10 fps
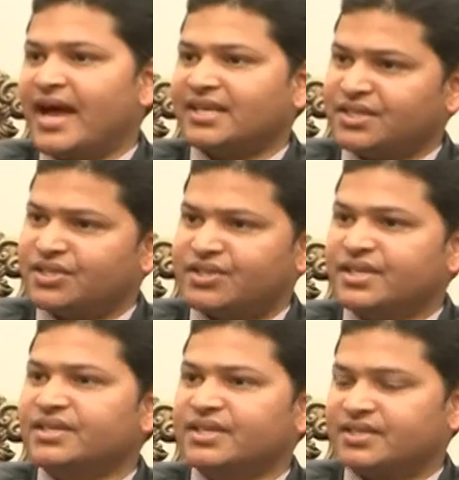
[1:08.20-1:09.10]
as a
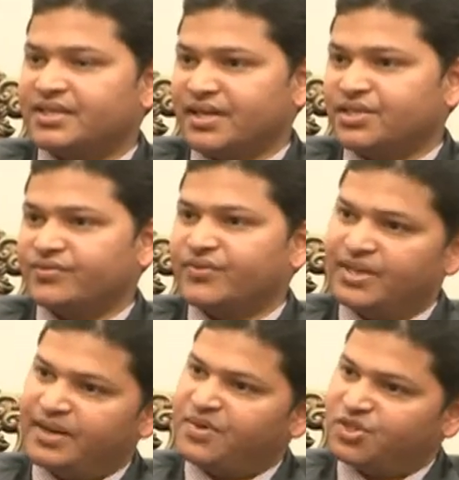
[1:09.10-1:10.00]
study destination for the
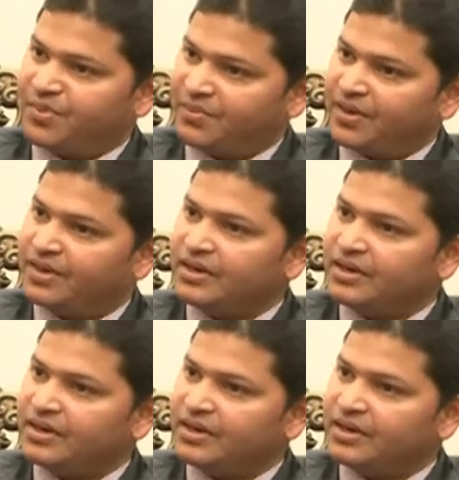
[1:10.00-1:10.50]
Nepalese people?